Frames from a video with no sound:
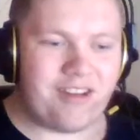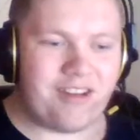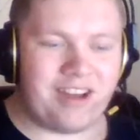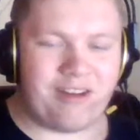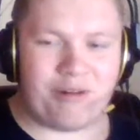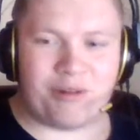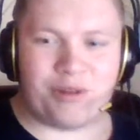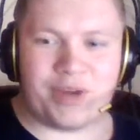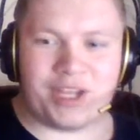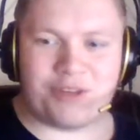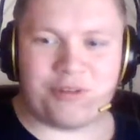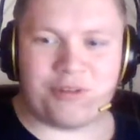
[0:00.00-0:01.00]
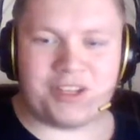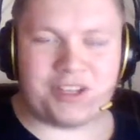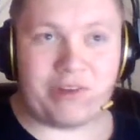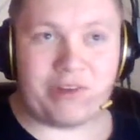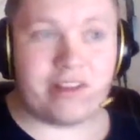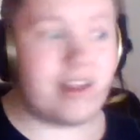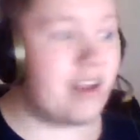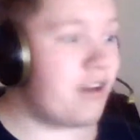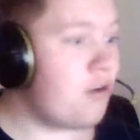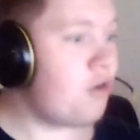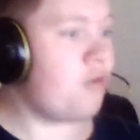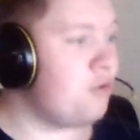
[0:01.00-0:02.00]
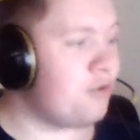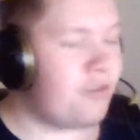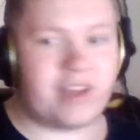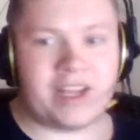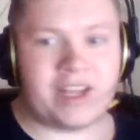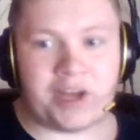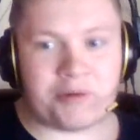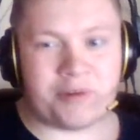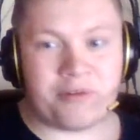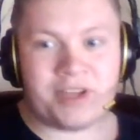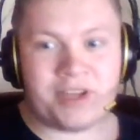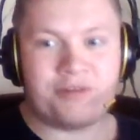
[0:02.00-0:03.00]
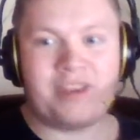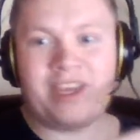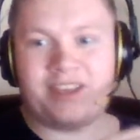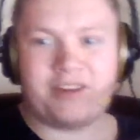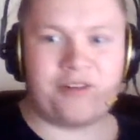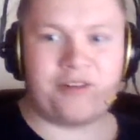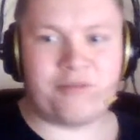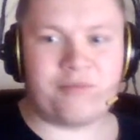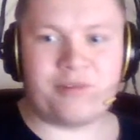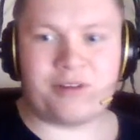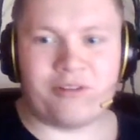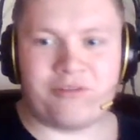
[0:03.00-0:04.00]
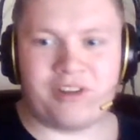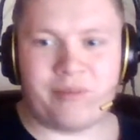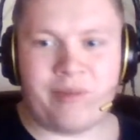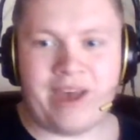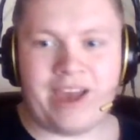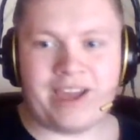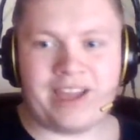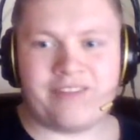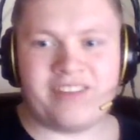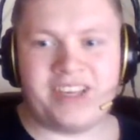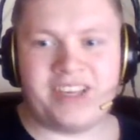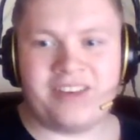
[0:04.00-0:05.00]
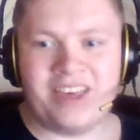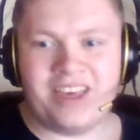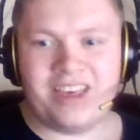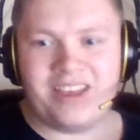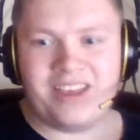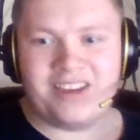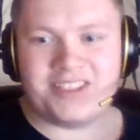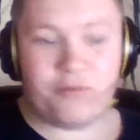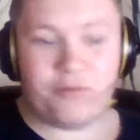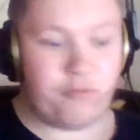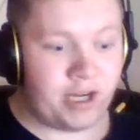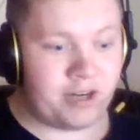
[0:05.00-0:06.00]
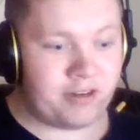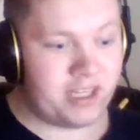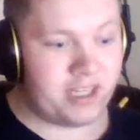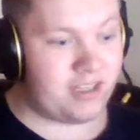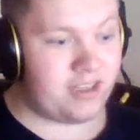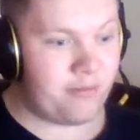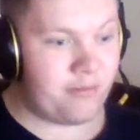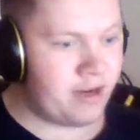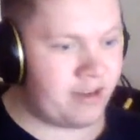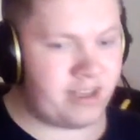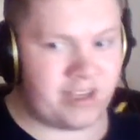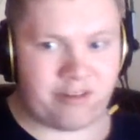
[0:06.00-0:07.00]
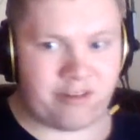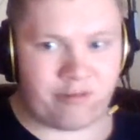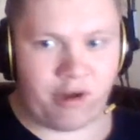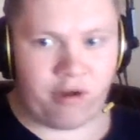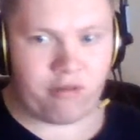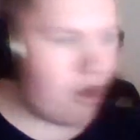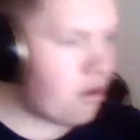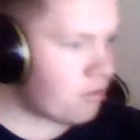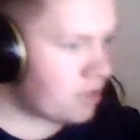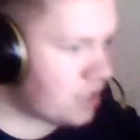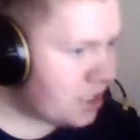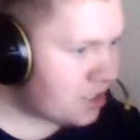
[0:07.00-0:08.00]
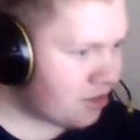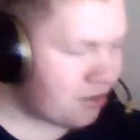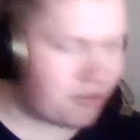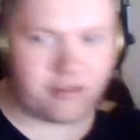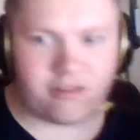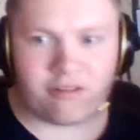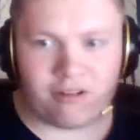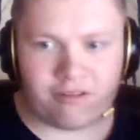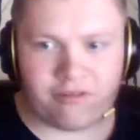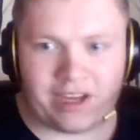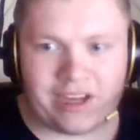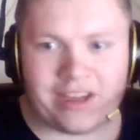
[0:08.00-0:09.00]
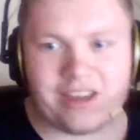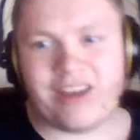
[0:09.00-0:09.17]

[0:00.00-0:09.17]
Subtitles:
all the way to it, like, oh, it boots, and now try to take the kernel config back and see where did it go wrong. Oh, this kernel config.